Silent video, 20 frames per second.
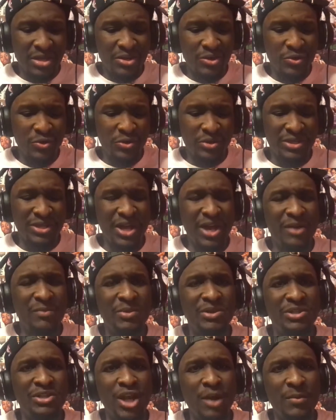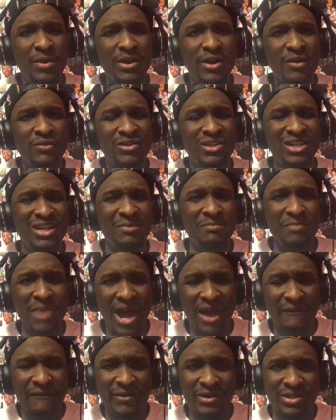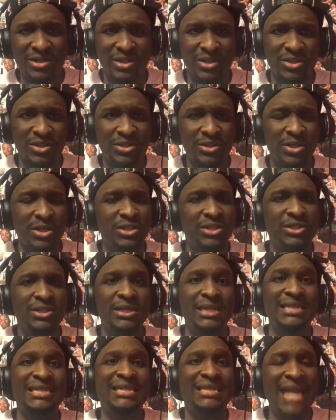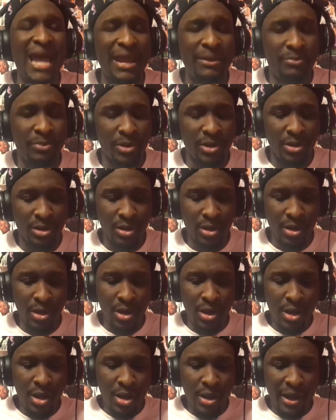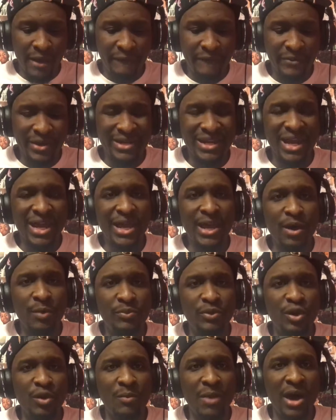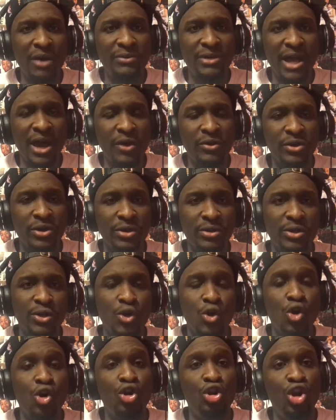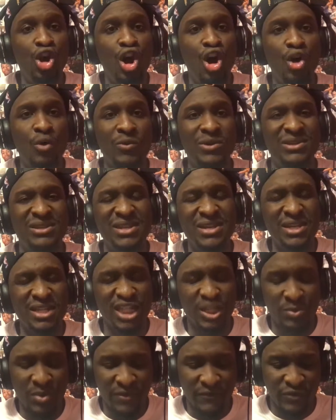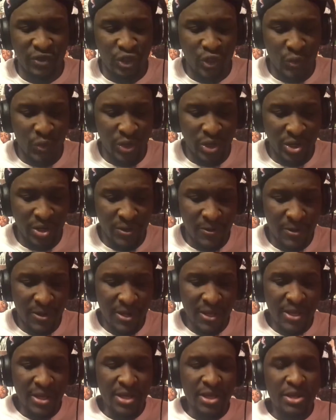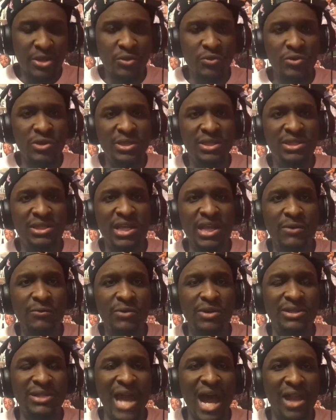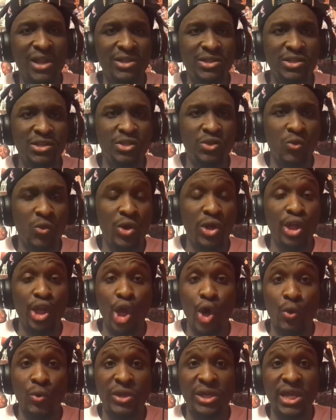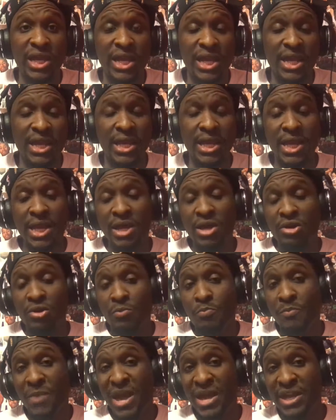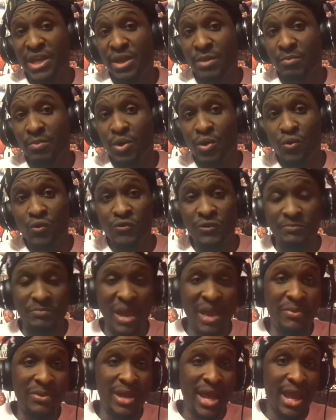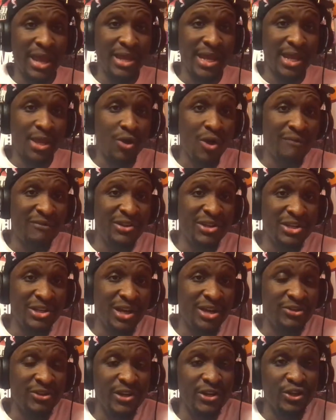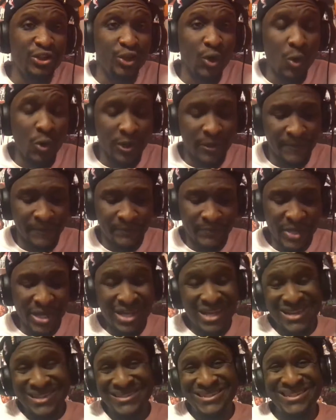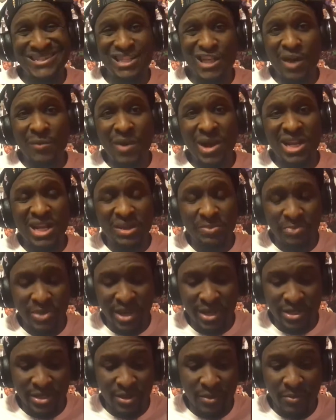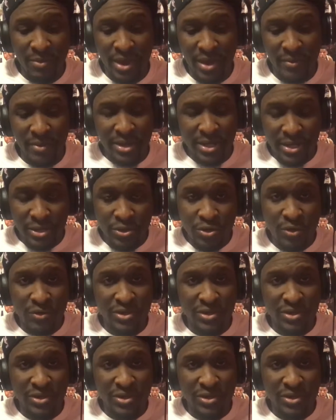Doug McDermott go to the Mavericks, the sniper. I feel like that helped them out down there to go along with Dennis Smith Jr. You can see what Dallas is doing low-key, making moves. Maybe, hey, they can guard to DeAndre Jordan since nobody picked him up. And,